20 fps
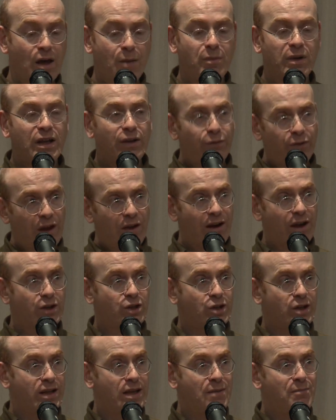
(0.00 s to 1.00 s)
But if they're
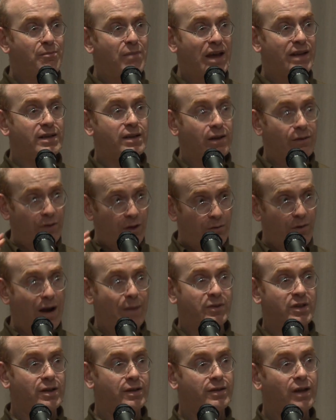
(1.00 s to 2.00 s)
actually embedded, if they're
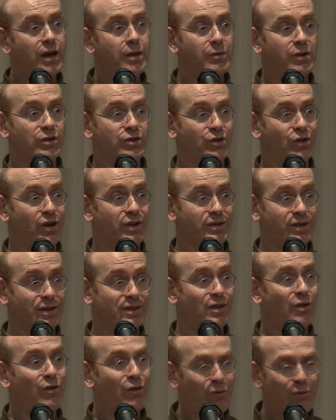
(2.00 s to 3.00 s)
wrapped in a type constructor,
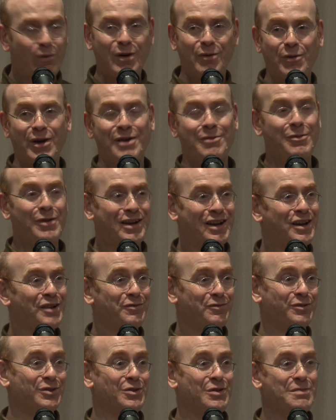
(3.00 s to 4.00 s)
so if we're, we're, we're kind
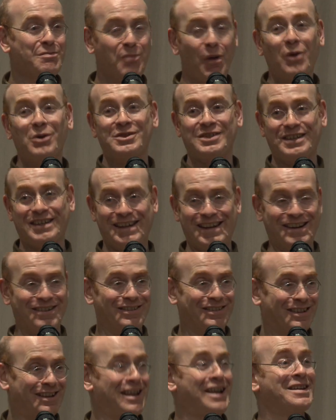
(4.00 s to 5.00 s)
of doing boxing here
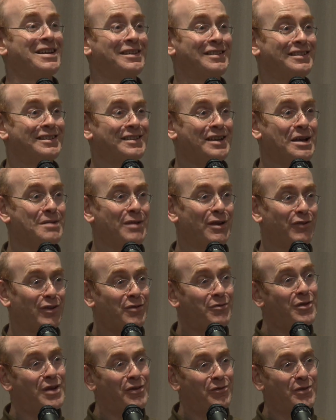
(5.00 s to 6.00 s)
at the, at the type level,
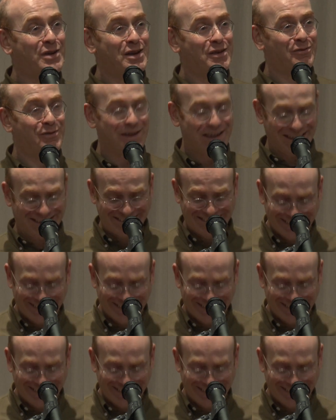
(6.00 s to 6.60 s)
if we, if, we, if, we